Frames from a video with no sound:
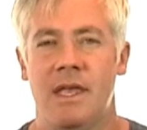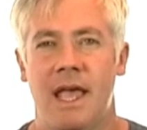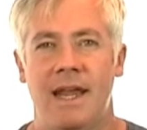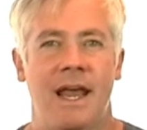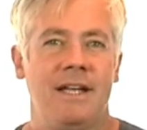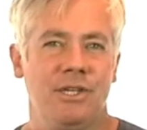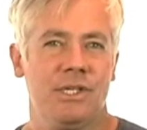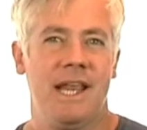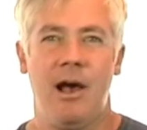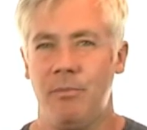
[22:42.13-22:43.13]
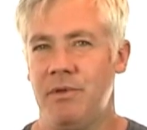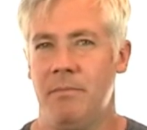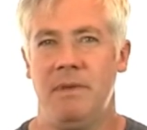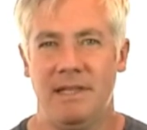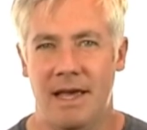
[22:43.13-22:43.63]
and not just help
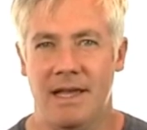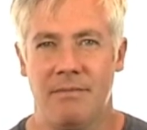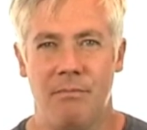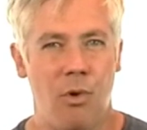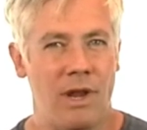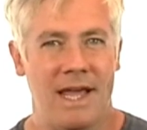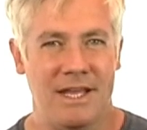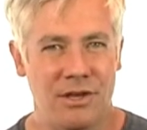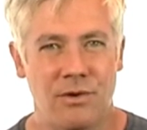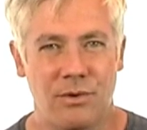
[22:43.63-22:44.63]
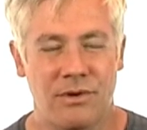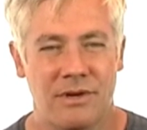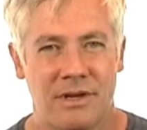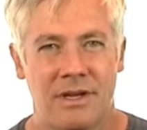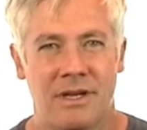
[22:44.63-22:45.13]
them be more like you,
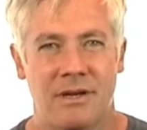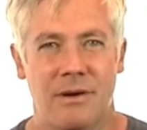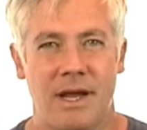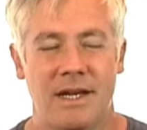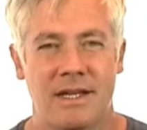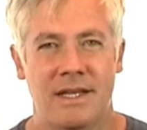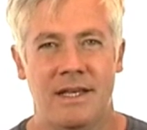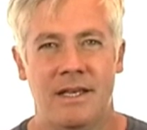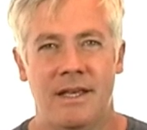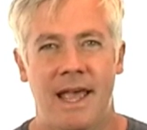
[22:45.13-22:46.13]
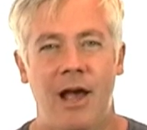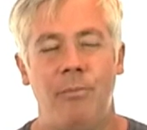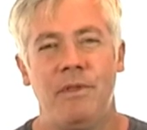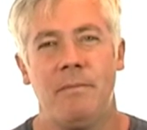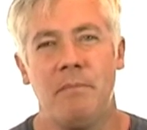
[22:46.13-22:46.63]
right?
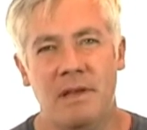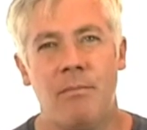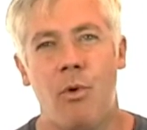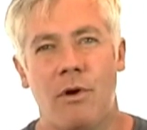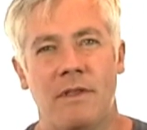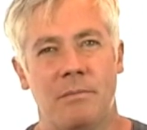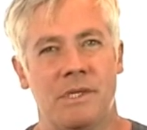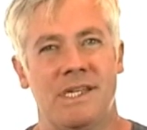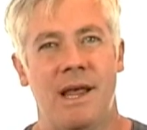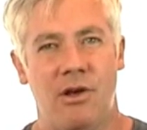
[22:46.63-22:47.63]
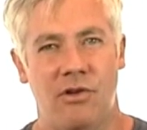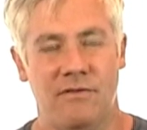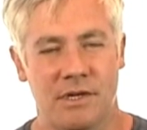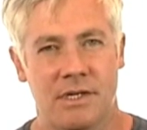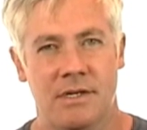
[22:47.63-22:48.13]
Help them be more
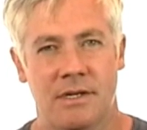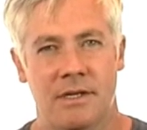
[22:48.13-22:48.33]
themselves.